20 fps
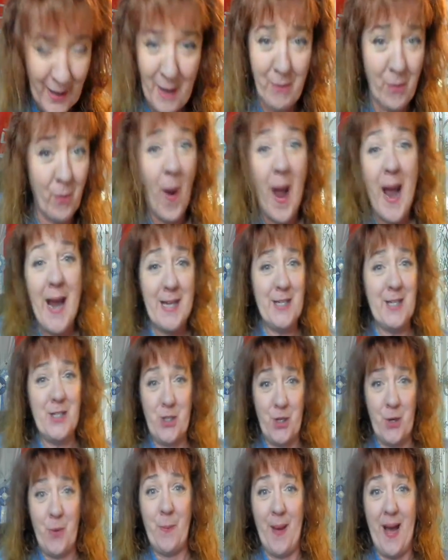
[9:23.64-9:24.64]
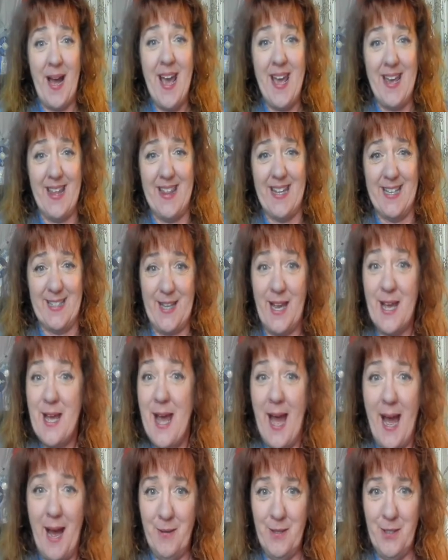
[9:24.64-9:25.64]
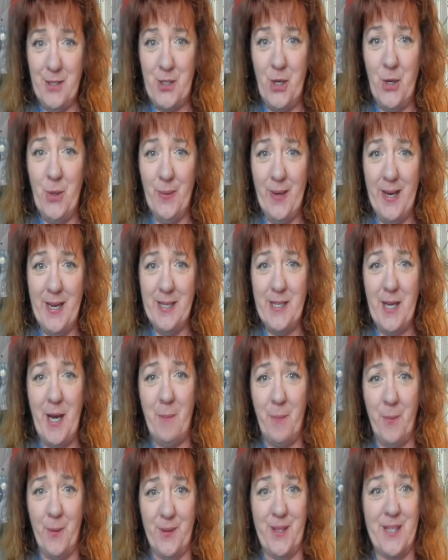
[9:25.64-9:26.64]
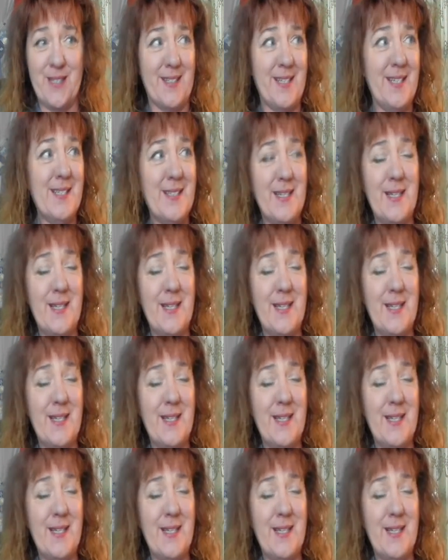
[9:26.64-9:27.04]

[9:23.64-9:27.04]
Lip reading: why did you buy this? How did you end up with this?